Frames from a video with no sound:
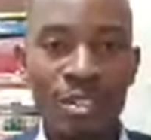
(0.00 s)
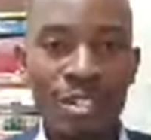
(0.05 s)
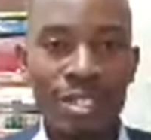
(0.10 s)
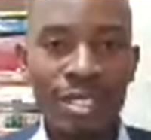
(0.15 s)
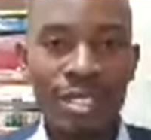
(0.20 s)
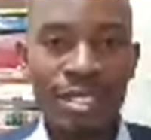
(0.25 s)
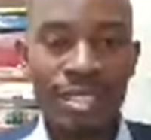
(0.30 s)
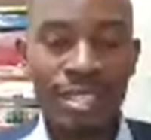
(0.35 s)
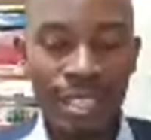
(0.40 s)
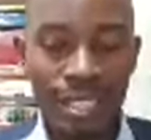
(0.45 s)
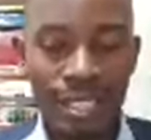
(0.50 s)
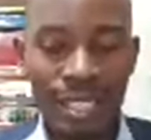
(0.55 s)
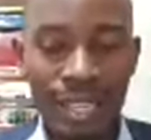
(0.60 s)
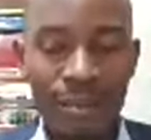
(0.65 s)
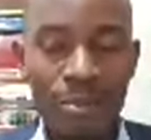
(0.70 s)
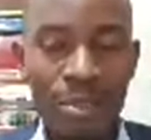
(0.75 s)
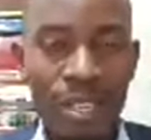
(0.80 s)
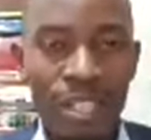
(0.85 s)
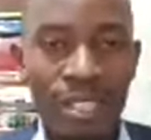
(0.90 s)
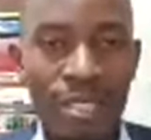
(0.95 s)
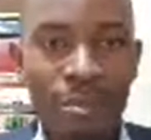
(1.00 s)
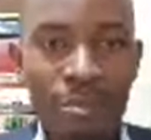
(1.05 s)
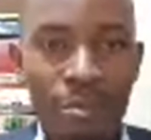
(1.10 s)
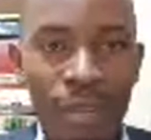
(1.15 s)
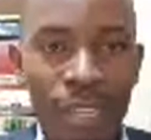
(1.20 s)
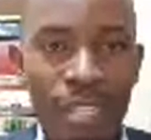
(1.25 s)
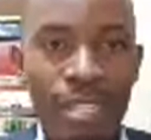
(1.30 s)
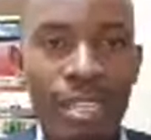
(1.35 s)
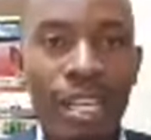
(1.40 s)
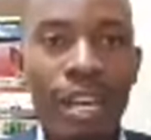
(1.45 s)
The subject
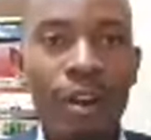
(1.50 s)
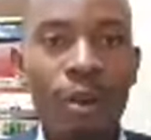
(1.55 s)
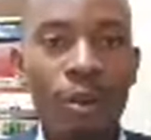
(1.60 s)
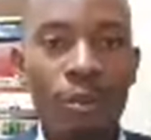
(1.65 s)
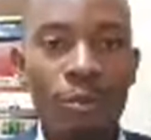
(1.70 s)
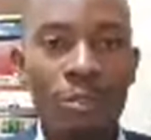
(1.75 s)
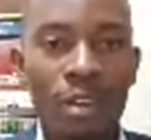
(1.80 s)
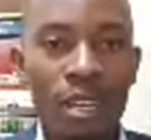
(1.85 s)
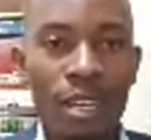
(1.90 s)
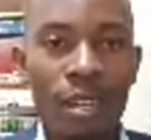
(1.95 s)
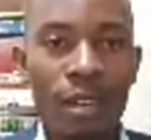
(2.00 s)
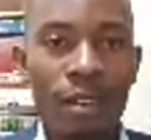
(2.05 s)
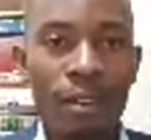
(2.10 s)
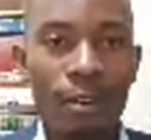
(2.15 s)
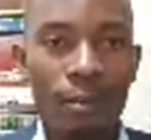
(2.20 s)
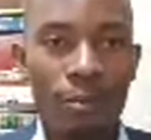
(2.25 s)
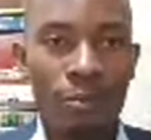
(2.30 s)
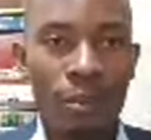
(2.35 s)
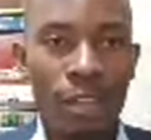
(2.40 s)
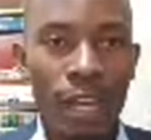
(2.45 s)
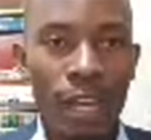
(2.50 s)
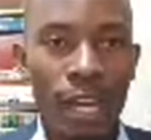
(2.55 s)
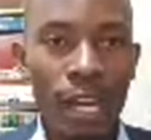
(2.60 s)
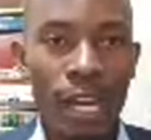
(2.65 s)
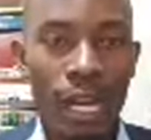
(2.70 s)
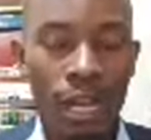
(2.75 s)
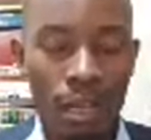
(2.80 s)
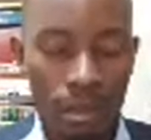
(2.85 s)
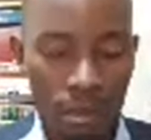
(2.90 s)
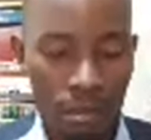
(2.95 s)
matter of
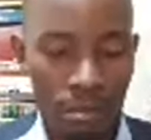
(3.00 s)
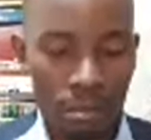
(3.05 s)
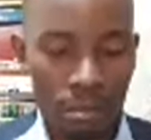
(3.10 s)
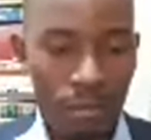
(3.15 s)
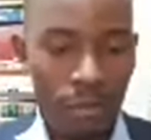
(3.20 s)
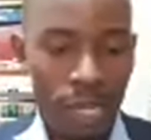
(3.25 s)
the